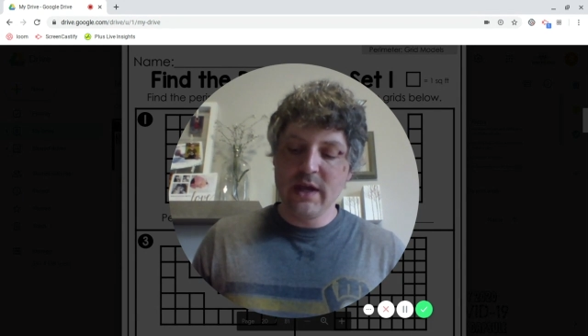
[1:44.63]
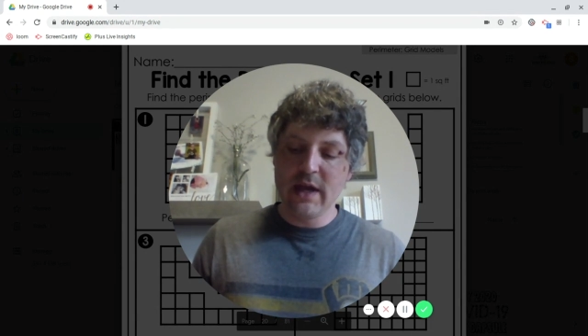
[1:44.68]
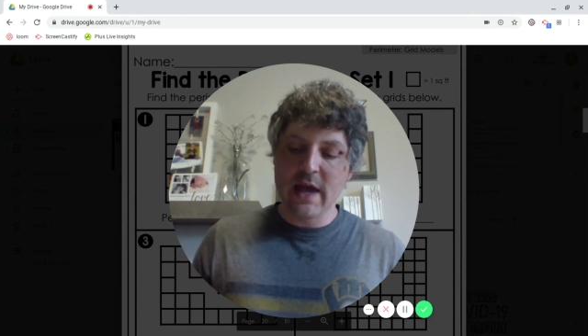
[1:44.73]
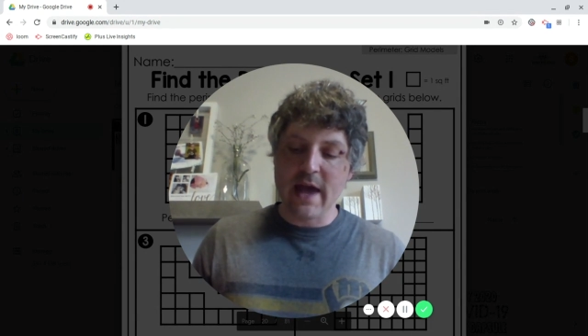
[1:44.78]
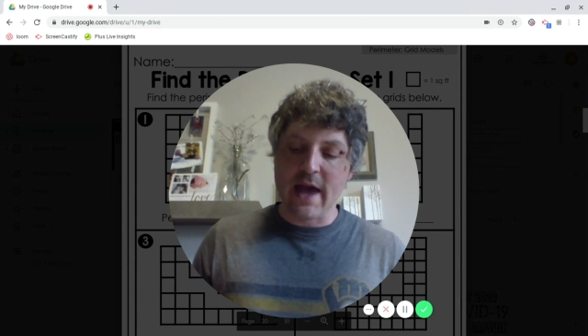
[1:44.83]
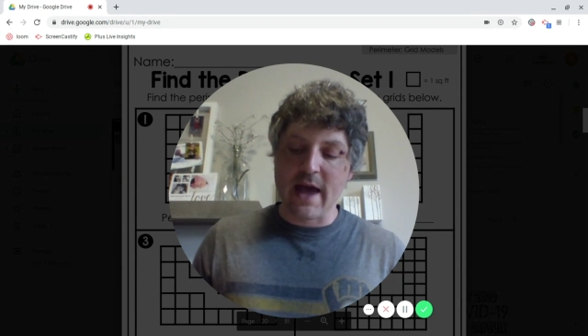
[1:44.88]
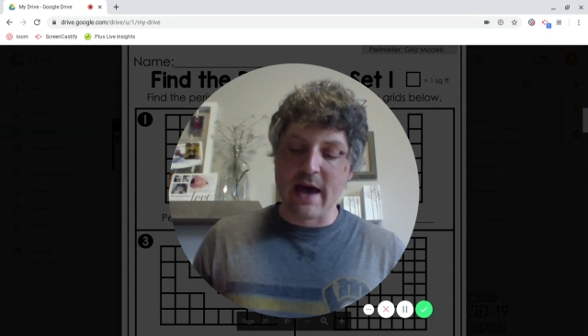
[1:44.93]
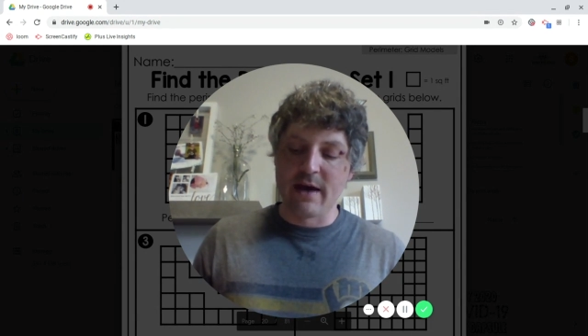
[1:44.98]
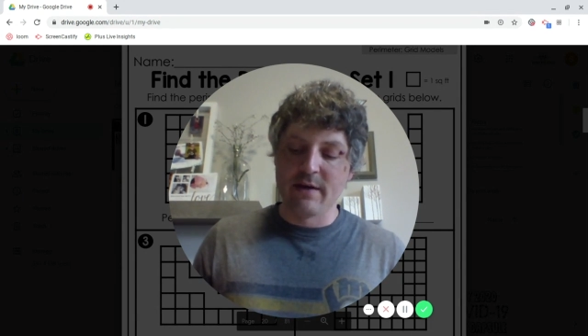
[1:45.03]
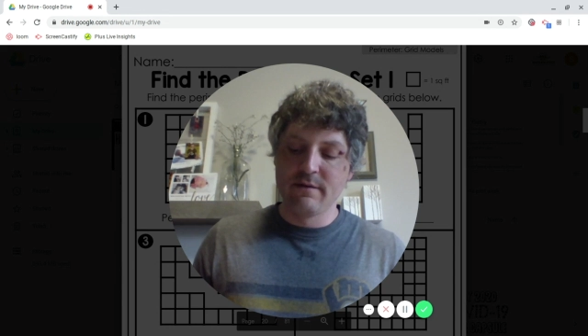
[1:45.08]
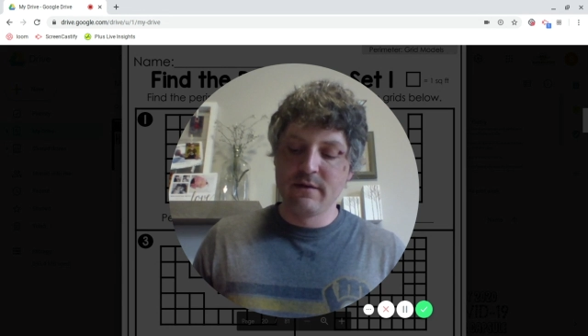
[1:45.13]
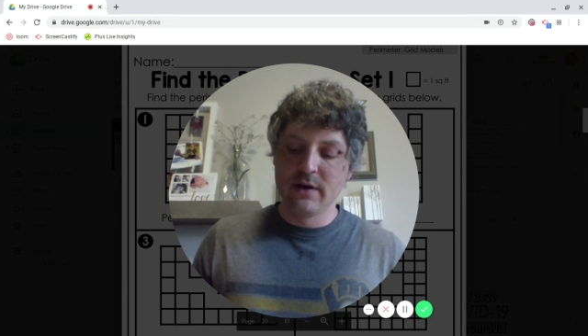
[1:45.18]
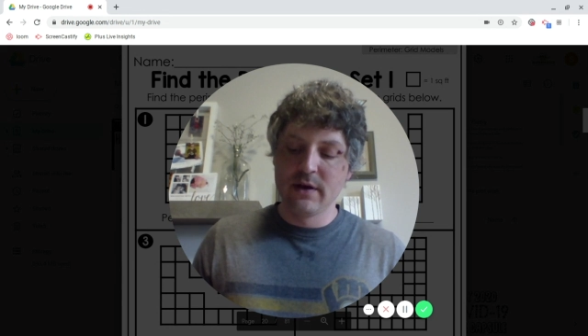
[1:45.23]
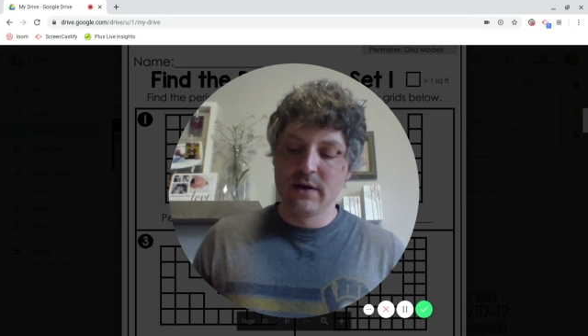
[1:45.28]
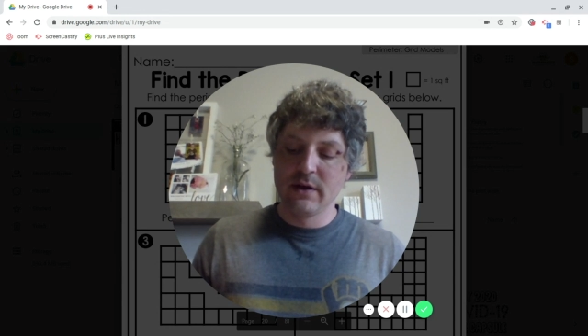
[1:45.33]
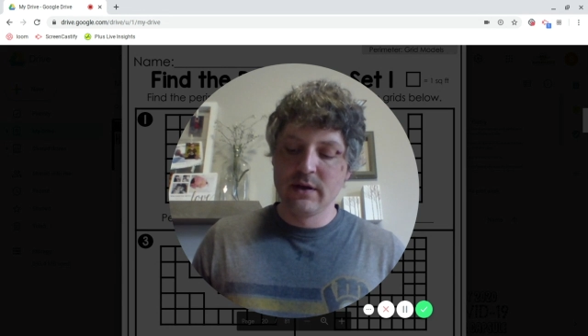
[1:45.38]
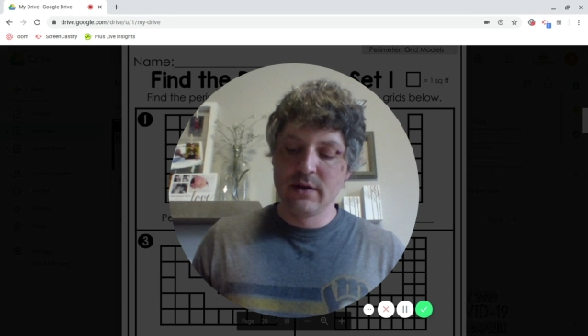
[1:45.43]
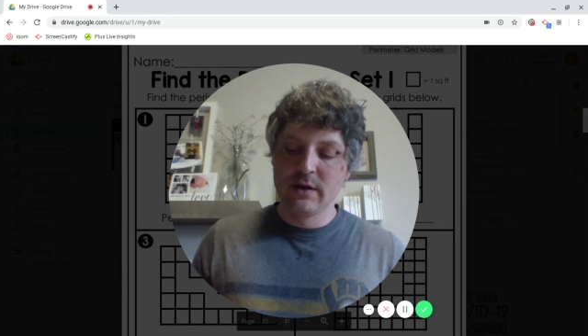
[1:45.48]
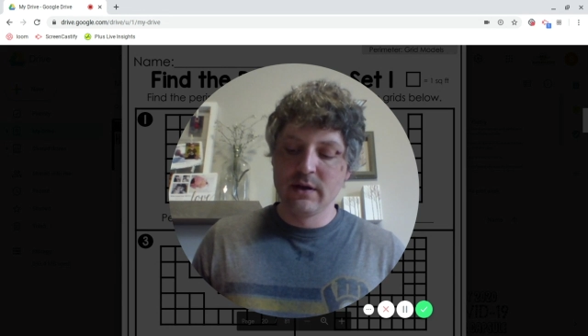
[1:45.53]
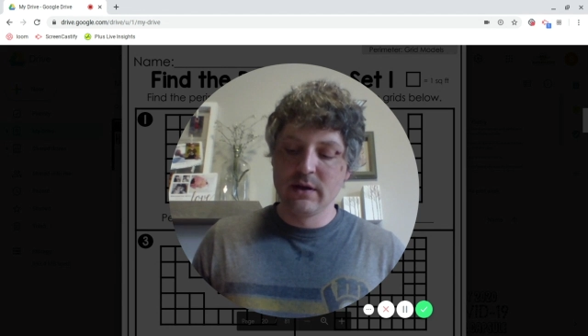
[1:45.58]
have
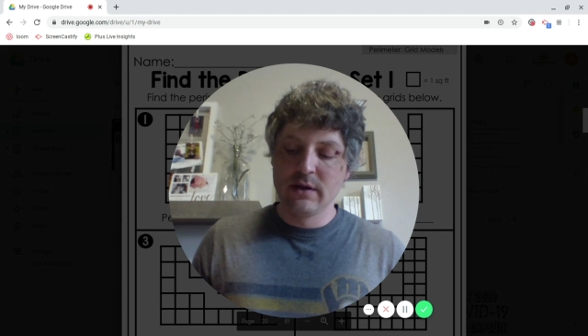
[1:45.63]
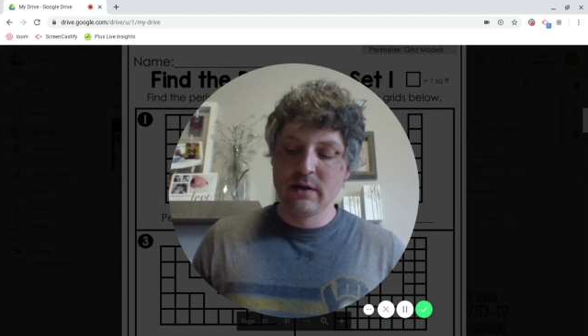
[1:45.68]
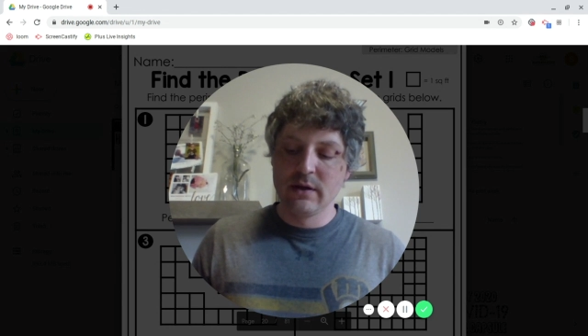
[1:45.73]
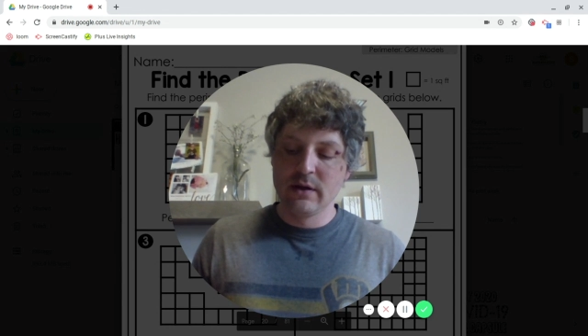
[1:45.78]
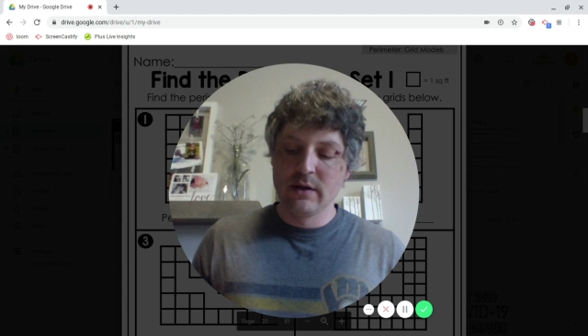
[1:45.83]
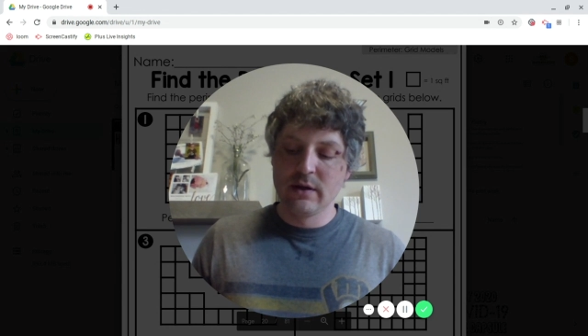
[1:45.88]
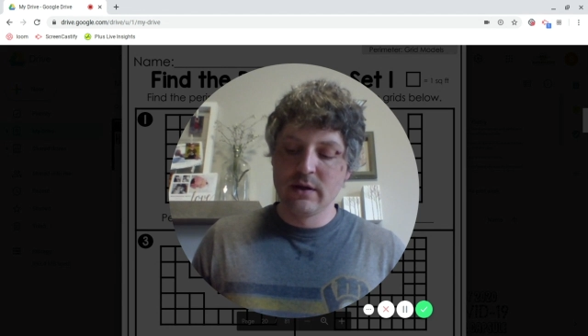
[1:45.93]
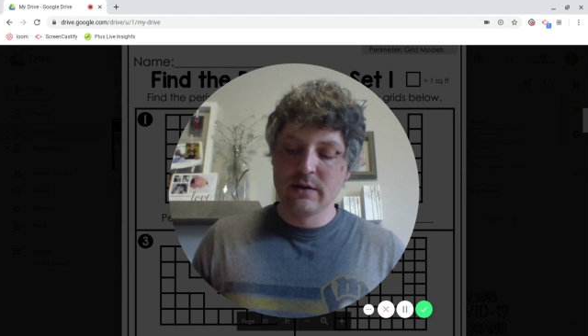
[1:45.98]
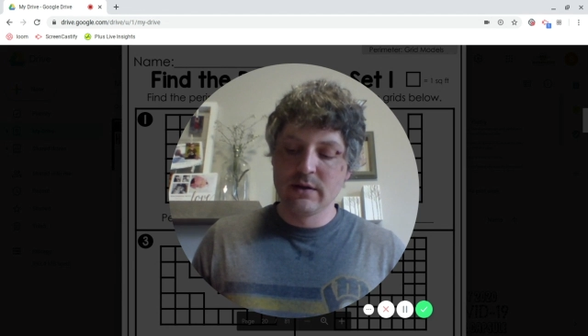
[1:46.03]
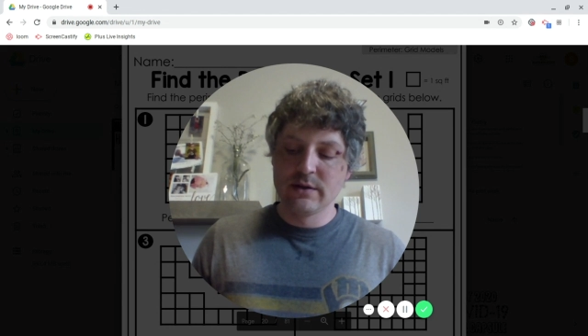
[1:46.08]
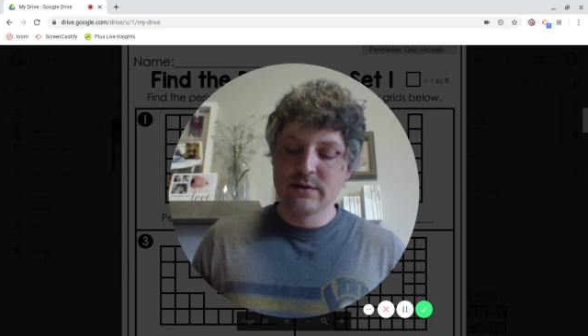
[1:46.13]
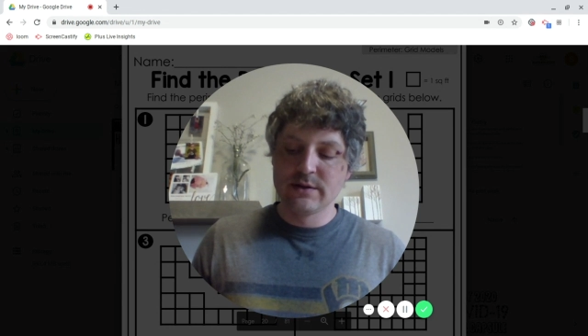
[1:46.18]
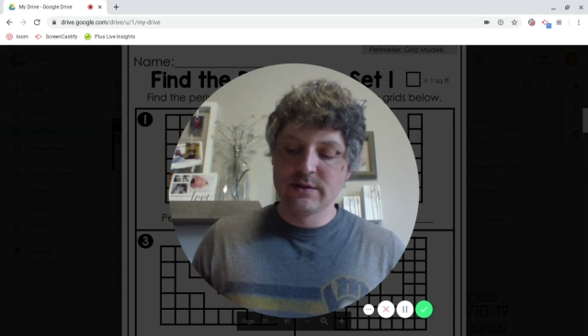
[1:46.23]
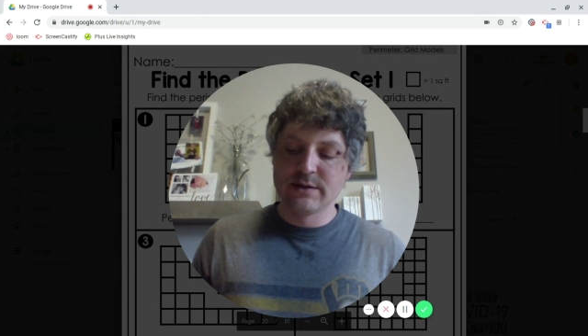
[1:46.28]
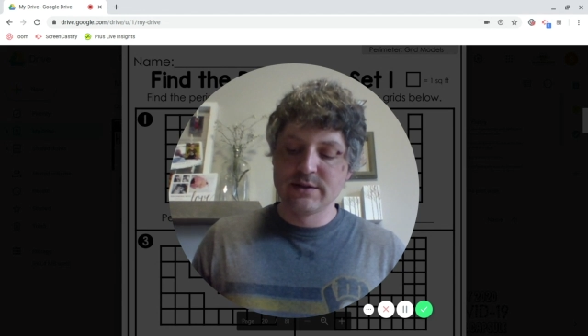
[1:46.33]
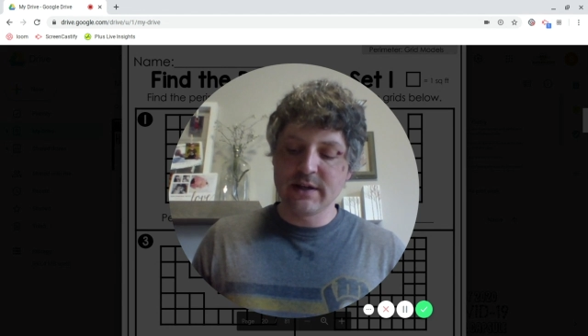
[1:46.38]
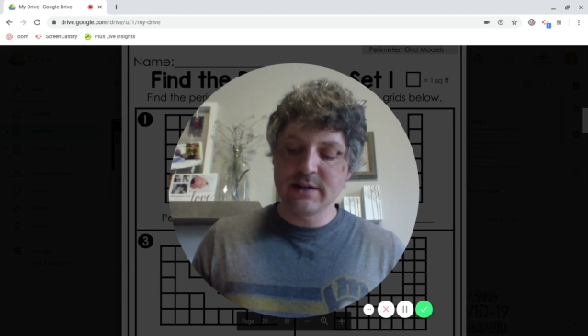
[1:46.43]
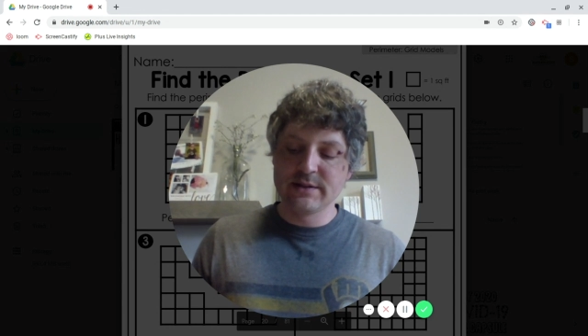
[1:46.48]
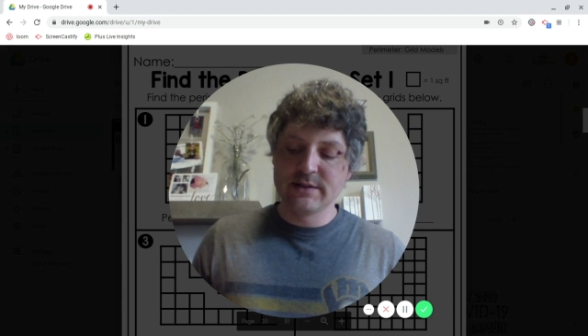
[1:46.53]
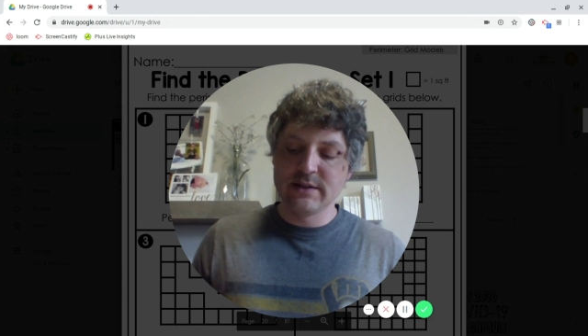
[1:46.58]

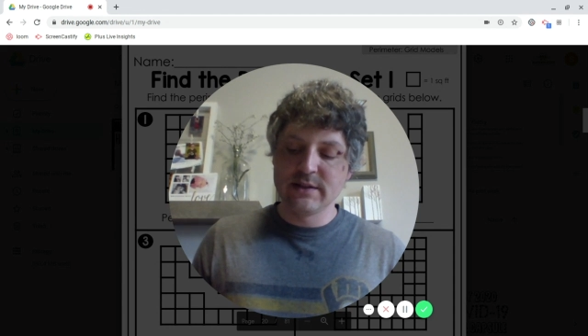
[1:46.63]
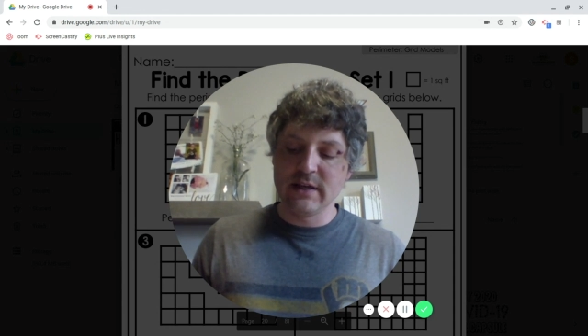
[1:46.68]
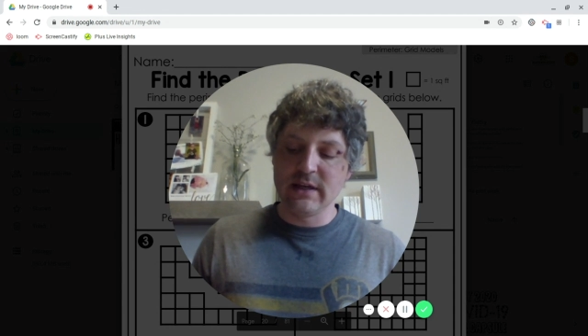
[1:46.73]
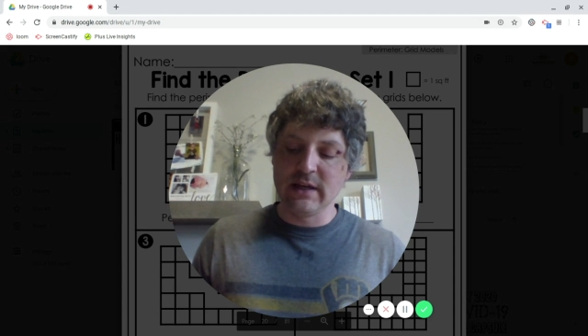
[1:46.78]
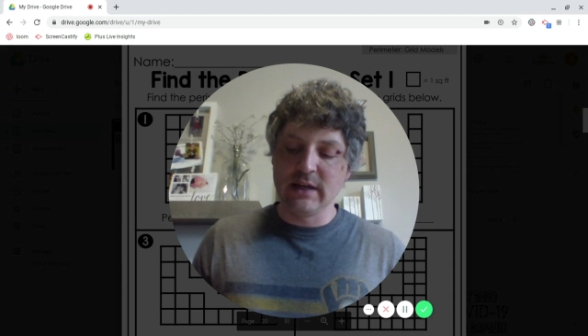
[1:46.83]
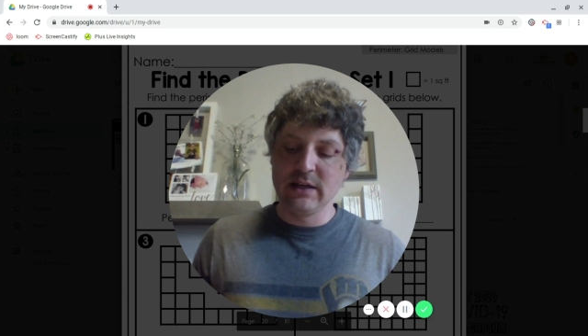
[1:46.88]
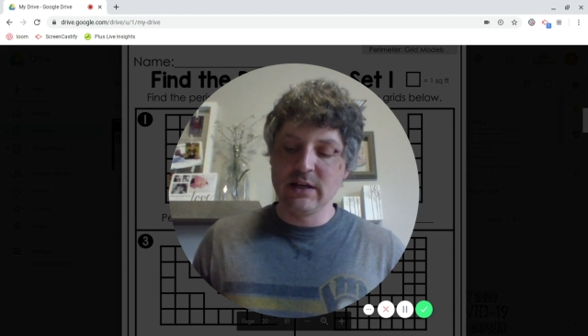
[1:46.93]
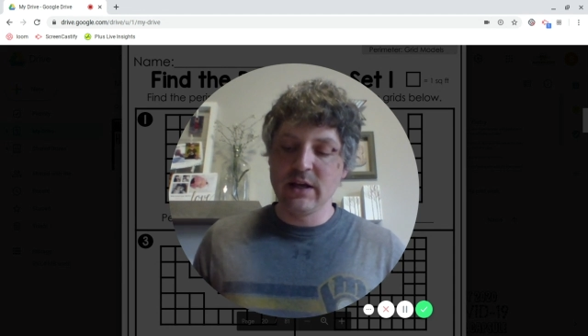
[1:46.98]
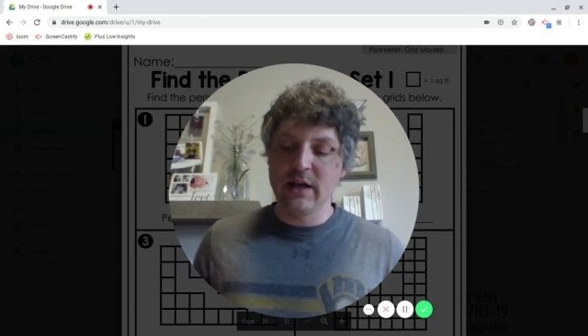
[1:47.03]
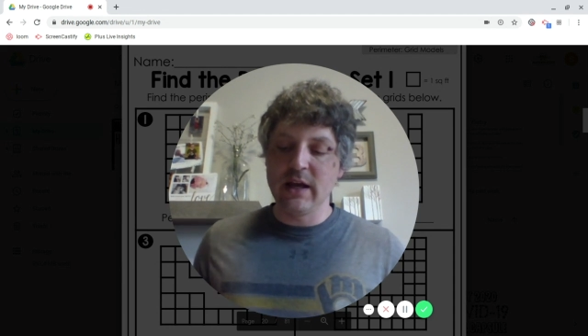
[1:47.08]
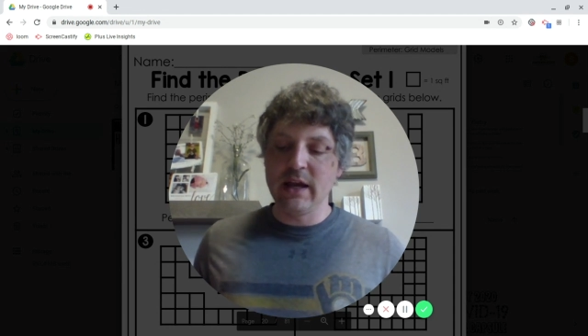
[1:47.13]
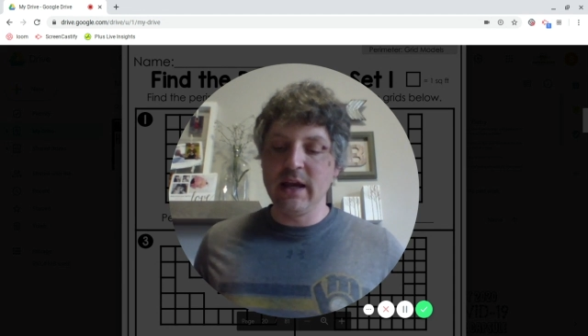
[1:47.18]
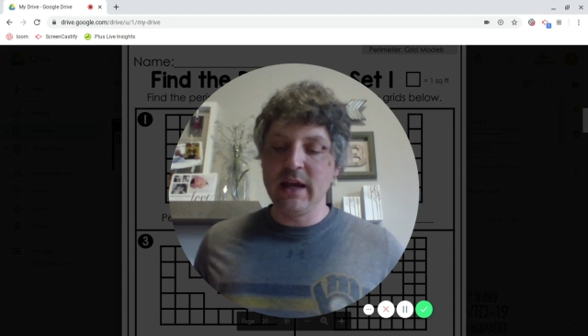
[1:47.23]
16".